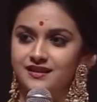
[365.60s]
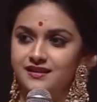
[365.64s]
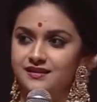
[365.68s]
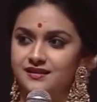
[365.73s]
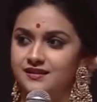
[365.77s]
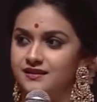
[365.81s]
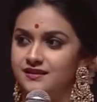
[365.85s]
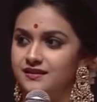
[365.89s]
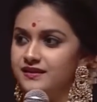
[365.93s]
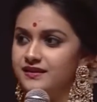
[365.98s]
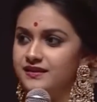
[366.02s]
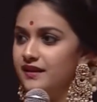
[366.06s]

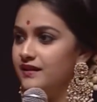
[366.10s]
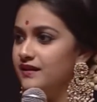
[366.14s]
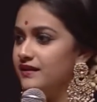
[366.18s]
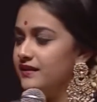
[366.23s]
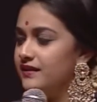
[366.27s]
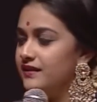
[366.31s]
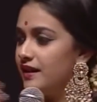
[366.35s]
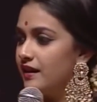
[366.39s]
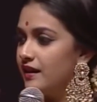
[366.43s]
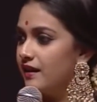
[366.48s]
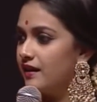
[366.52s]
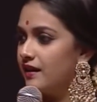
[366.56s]

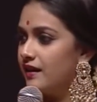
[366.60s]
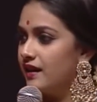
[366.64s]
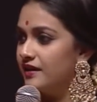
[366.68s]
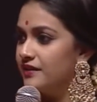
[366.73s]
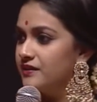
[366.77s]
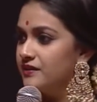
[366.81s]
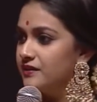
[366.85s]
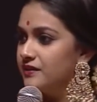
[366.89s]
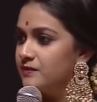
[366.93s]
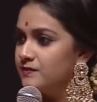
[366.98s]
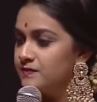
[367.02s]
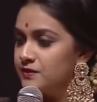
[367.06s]
are
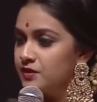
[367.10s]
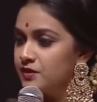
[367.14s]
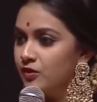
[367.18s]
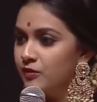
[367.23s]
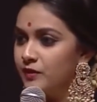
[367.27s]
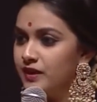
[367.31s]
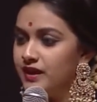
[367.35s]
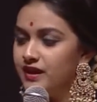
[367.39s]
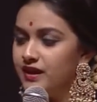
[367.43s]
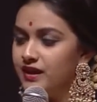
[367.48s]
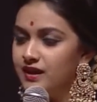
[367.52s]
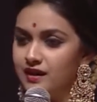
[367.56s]
other so
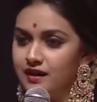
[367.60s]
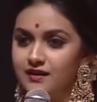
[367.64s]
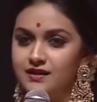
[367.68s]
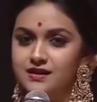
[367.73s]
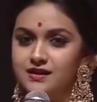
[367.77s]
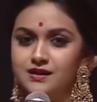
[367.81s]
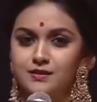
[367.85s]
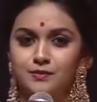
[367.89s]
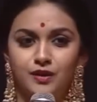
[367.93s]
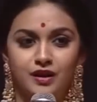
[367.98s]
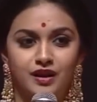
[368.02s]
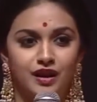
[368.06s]
many
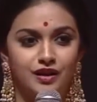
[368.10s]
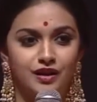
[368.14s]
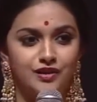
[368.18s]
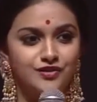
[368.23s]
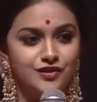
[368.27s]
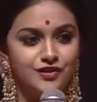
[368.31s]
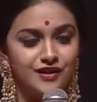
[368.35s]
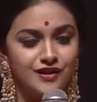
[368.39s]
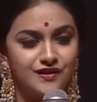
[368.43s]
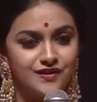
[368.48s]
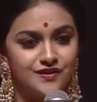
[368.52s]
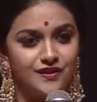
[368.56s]
cast,
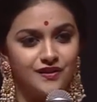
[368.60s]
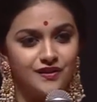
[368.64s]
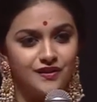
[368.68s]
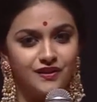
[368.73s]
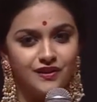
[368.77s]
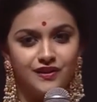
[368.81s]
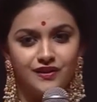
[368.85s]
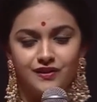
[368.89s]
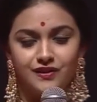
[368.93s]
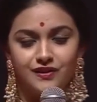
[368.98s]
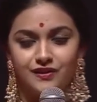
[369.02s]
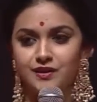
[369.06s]
Prakash Raj
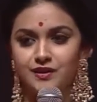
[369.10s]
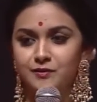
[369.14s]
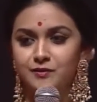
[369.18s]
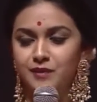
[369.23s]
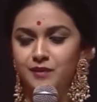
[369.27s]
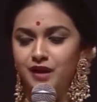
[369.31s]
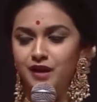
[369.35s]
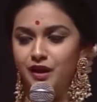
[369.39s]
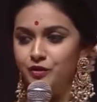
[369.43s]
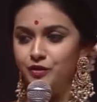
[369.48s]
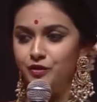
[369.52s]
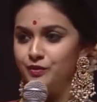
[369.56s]
sir,
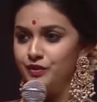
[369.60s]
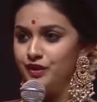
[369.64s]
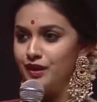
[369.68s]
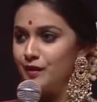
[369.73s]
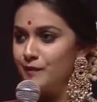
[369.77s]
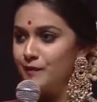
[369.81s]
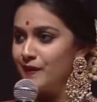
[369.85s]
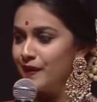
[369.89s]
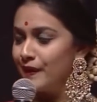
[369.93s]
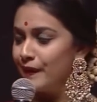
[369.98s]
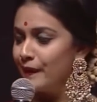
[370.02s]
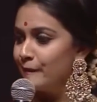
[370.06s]
Banu Priya
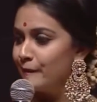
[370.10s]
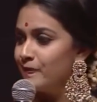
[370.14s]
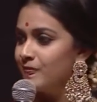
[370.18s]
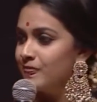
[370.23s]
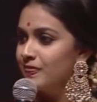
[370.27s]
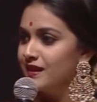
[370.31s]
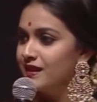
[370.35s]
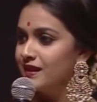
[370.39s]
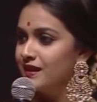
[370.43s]
ma'am,